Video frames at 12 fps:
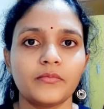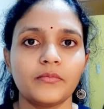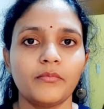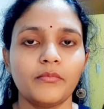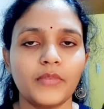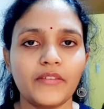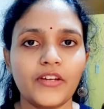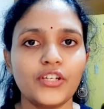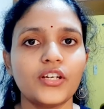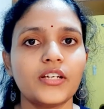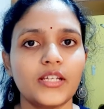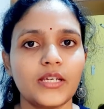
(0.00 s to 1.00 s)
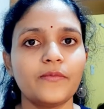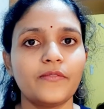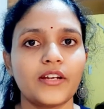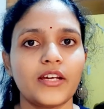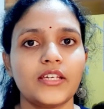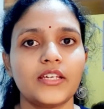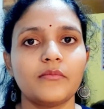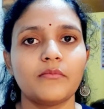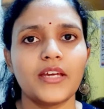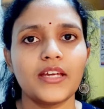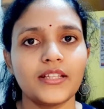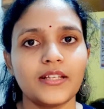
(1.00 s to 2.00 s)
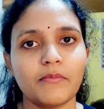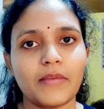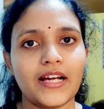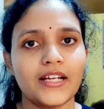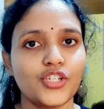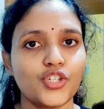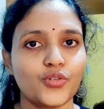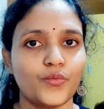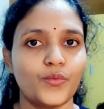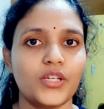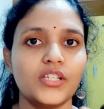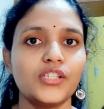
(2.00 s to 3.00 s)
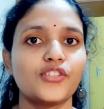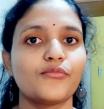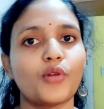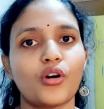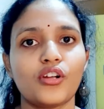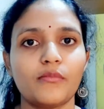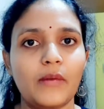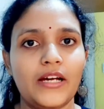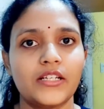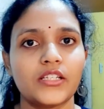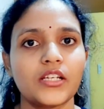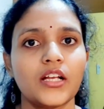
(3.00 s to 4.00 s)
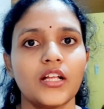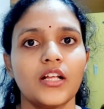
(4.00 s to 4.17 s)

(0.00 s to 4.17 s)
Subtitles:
when you're deep frying, make the batch very small batch.